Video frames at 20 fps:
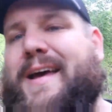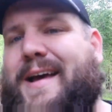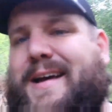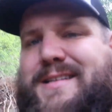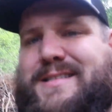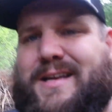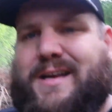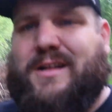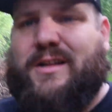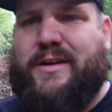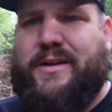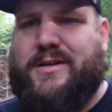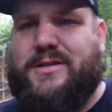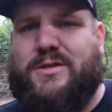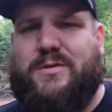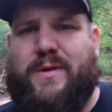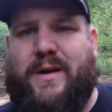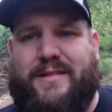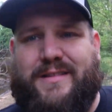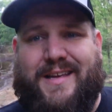as it clears
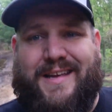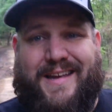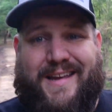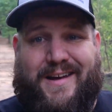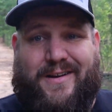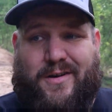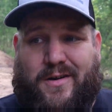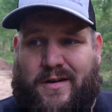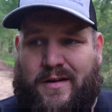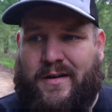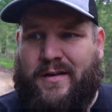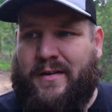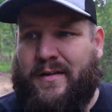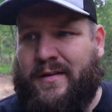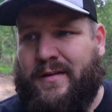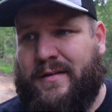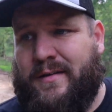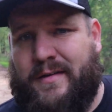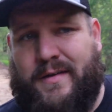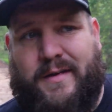throughout the year.
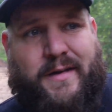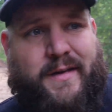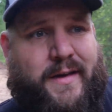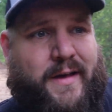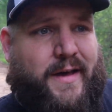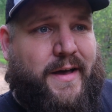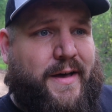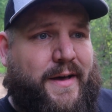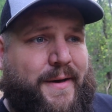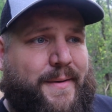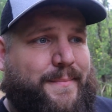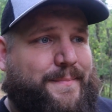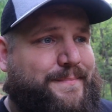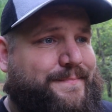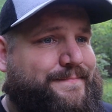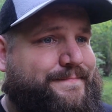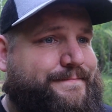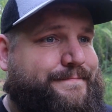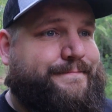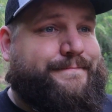And
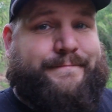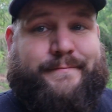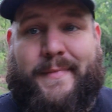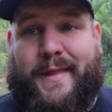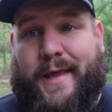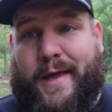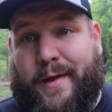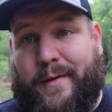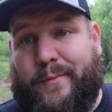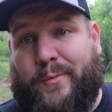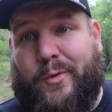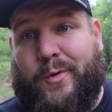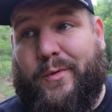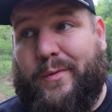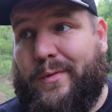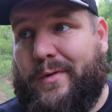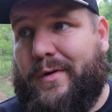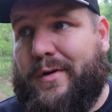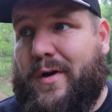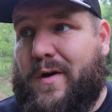
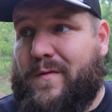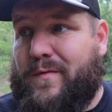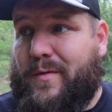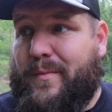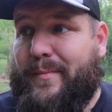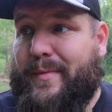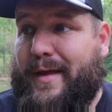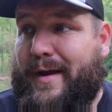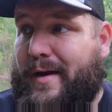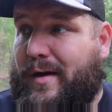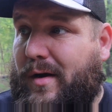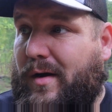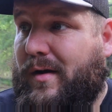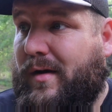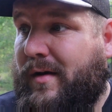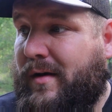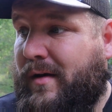we'll go from there.